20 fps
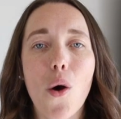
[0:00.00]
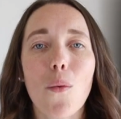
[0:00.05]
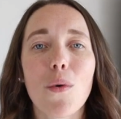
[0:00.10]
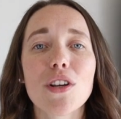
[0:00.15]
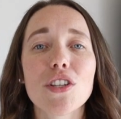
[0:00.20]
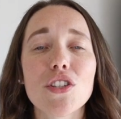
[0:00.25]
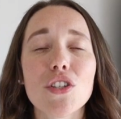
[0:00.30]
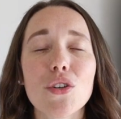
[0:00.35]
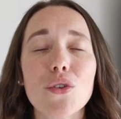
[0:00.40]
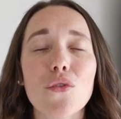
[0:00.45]

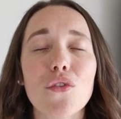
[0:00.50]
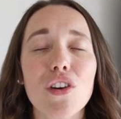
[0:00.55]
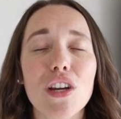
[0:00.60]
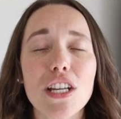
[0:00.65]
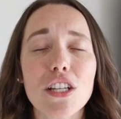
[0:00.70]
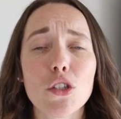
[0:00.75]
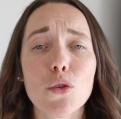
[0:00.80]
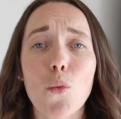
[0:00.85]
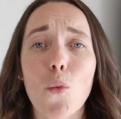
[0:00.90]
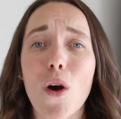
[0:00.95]
was to
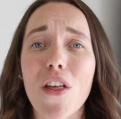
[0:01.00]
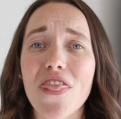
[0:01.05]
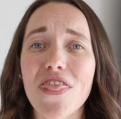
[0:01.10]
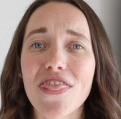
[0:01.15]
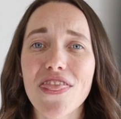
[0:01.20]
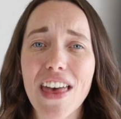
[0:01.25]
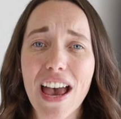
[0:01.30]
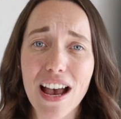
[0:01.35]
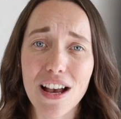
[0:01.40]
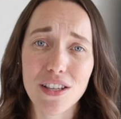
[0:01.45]
reach
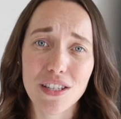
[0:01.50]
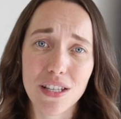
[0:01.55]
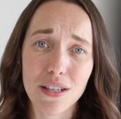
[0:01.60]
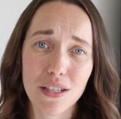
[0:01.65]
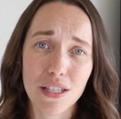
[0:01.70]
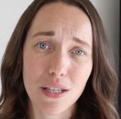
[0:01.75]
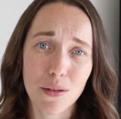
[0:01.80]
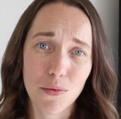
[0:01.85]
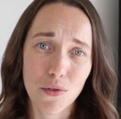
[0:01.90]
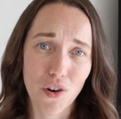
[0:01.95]
1,000
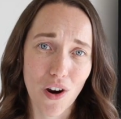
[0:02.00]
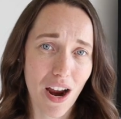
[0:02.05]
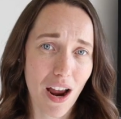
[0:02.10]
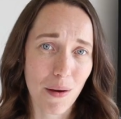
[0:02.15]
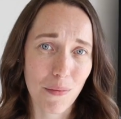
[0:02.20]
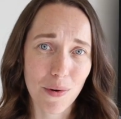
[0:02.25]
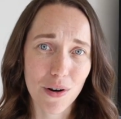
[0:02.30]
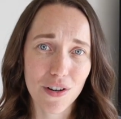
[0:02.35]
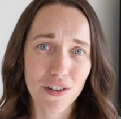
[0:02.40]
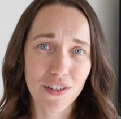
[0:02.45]

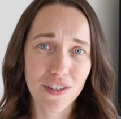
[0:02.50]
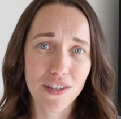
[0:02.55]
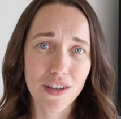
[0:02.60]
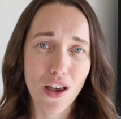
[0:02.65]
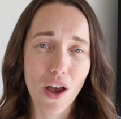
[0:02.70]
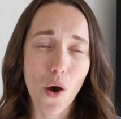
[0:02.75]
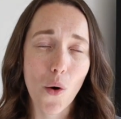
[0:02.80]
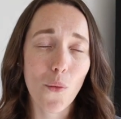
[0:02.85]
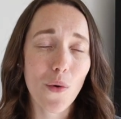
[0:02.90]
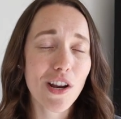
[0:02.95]
subscribers,
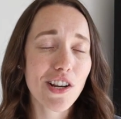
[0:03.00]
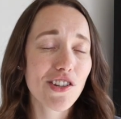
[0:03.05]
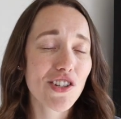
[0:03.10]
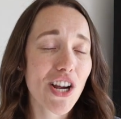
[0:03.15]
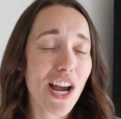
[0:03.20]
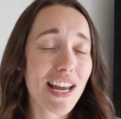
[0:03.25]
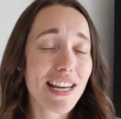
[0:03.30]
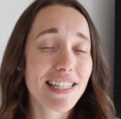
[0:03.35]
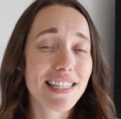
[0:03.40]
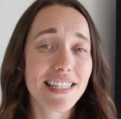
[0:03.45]
which
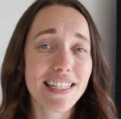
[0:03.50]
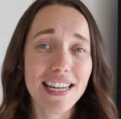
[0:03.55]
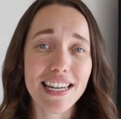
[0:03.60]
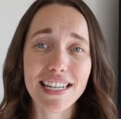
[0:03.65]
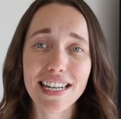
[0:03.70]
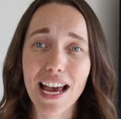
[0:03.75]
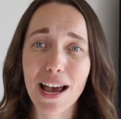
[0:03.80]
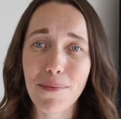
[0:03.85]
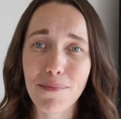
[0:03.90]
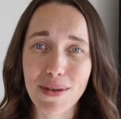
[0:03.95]
I did
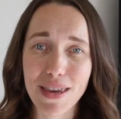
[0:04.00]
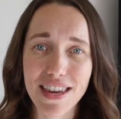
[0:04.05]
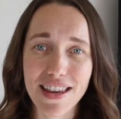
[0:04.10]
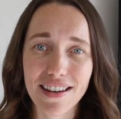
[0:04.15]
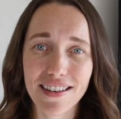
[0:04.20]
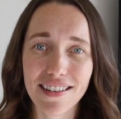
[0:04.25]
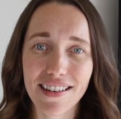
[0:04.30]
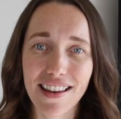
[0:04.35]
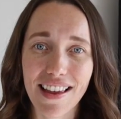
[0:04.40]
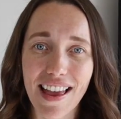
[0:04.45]
not meet
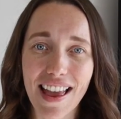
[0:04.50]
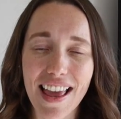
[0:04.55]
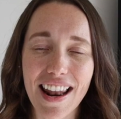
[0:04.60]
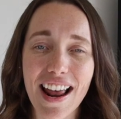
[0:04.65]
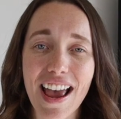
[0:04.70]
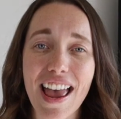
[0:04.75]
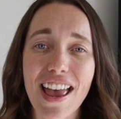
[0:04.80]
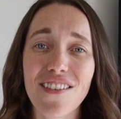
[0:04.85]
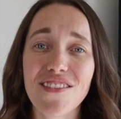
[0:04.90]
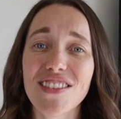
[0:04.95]
and
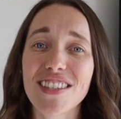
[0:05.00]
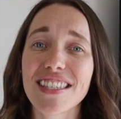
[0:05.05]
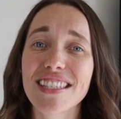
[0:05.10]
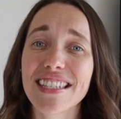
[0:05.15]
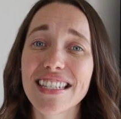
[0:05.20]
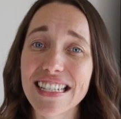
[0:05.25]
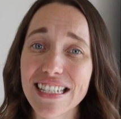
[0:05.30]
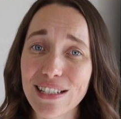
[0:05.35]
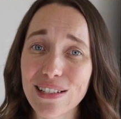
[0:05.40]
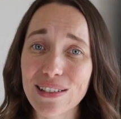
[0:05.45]
I have
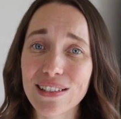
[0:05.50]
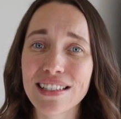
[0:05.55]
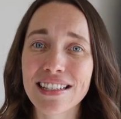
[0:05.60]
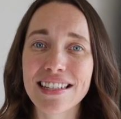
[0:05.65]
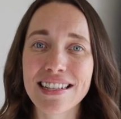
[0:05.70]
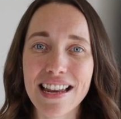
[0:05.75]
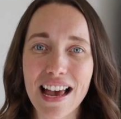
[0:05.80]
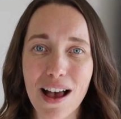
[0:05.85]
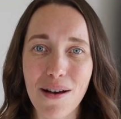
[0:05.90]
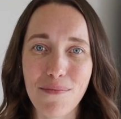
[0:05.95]
still
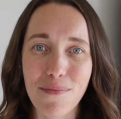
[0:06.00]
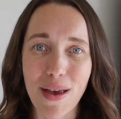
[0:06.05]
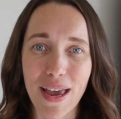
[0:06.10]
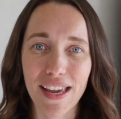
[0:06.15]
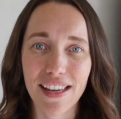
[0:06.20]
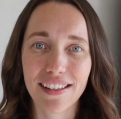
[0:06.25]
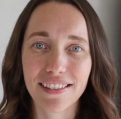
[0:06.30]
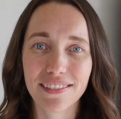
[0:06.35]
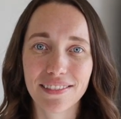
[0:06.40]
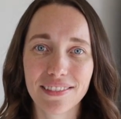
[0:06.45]
not
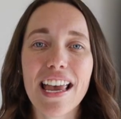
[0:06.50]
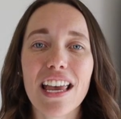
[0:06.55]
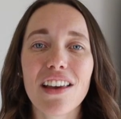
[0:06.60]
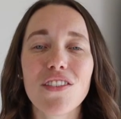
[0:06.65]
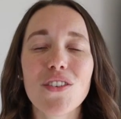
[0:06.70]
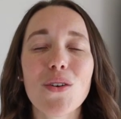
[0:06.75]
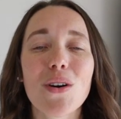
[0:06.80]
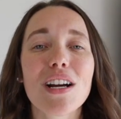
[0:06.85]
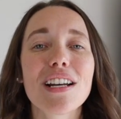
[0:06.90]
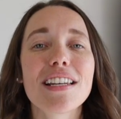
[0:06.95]
met. If
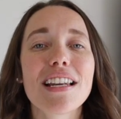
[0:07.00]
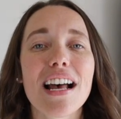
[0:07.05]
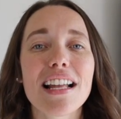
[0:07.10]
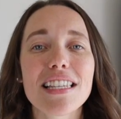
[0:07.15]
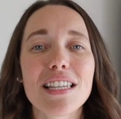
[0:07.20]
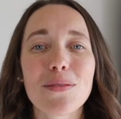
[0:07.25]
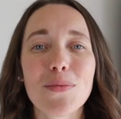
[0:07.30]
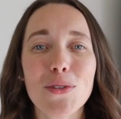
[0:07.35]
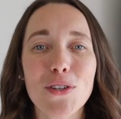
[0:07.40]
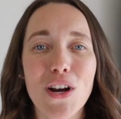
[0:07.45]
you are not
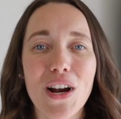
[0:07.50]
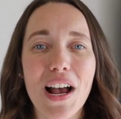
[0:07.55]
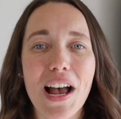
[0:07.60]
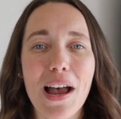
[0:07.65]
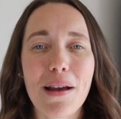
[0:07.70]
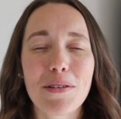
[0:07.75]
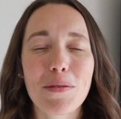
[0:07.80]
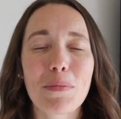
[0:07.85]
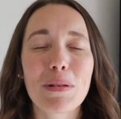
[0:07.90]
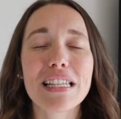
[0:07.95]

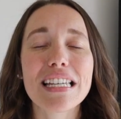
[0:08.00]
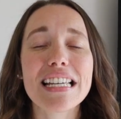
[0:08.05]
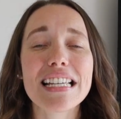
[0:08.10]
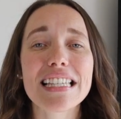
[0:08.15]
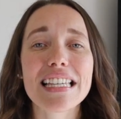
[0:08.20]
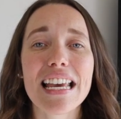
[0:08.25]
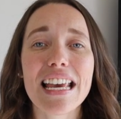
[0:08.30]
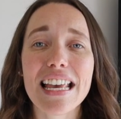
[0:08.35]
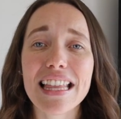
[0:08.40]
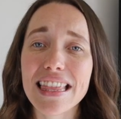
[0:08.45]
subscribed, please
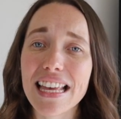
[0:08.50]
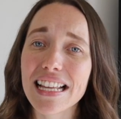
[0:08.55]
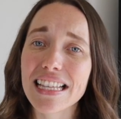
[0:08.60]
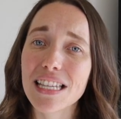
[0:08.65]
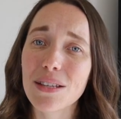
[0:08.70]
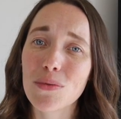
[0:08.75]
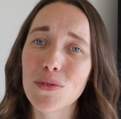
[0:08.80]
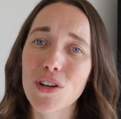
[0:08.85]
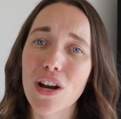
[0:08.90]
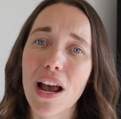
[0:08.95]
hit that
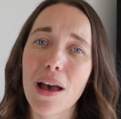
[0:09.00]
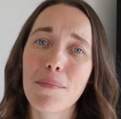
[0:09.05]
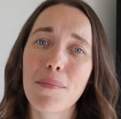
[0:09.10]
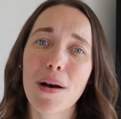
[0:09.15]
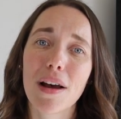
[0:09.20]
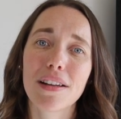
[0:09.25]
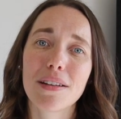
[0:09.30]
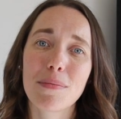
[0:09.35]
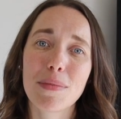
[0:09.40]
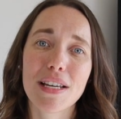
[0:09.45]
subscribe
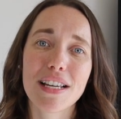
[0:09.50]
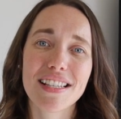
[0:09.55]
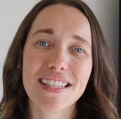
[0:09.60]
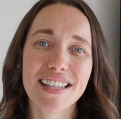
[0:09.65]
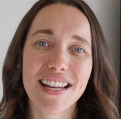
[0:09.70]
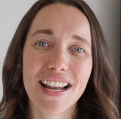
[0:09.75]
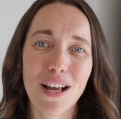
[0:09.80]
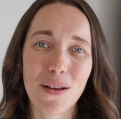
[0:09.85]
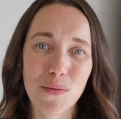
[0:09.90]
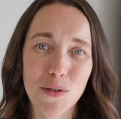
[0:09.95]
button because
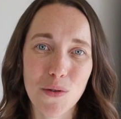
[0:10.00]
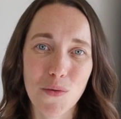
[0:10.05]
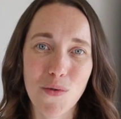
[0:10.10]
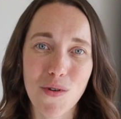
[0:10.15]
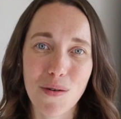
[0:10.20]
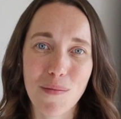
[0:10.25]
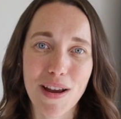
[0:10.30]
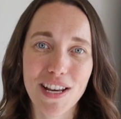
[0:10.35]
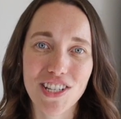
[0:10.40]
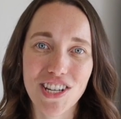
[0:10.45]
it helps
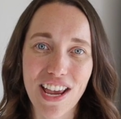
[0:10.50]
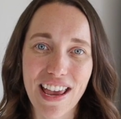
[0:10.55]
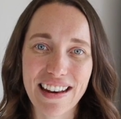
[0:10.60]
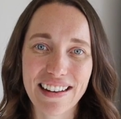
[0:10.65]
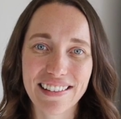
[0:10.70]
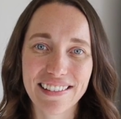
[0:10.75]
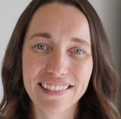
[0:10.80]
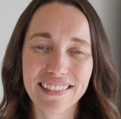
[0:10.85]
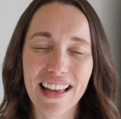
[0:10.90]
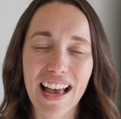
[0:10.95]
support my
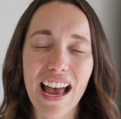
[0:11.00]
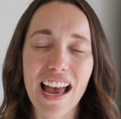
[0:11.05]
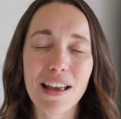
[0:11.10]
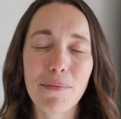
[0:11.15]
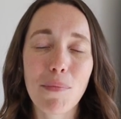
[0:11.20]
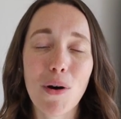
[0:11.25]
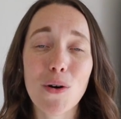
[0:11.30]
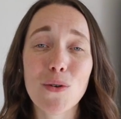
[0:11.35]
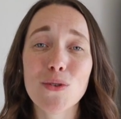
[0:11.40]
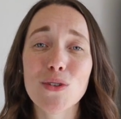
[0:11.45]
channel. I
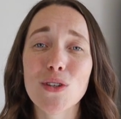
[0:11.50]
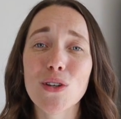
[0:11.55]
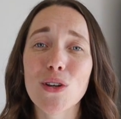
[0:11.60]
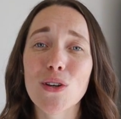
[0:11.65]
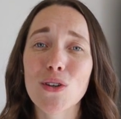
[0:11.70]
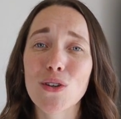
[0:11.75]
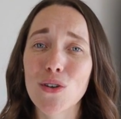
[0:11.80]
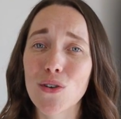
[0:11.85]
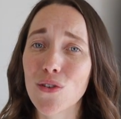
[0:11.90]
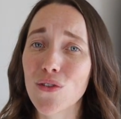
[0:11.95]
post
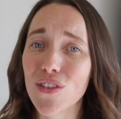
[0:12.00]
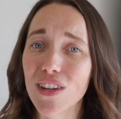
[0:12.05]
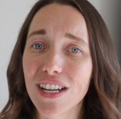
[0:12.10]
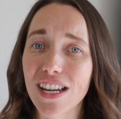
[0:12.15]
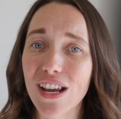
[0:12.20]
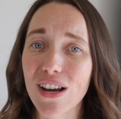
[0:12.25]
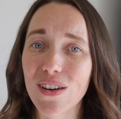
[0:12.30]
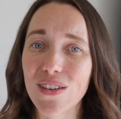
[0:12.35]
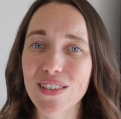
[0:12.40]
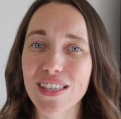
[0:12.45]
new
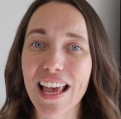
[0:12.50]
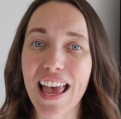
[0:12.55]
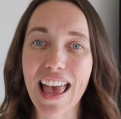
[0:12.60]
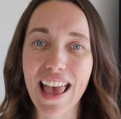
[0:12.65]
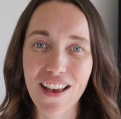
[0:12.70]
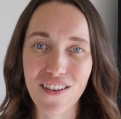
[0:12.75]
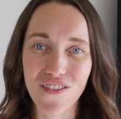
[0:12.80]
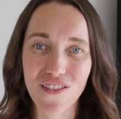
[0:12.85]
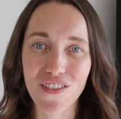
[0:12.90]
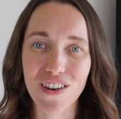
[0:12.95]
videos
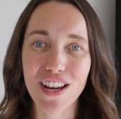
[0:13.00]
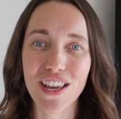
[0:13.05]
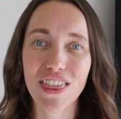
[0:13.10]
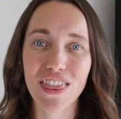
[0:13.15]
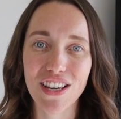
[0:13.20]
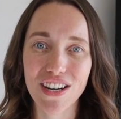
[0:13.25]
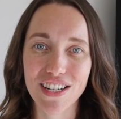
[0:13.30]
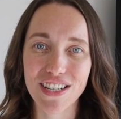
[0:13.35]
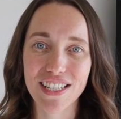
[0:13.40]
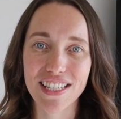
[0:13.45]
every
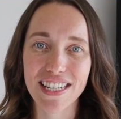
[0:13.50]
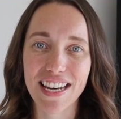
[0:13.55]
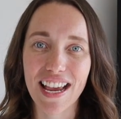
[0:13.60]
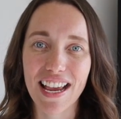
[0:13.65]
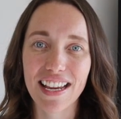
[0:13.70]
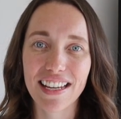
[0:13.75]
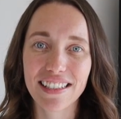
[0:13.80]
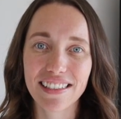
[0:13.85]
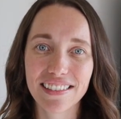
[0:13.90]
Thursday.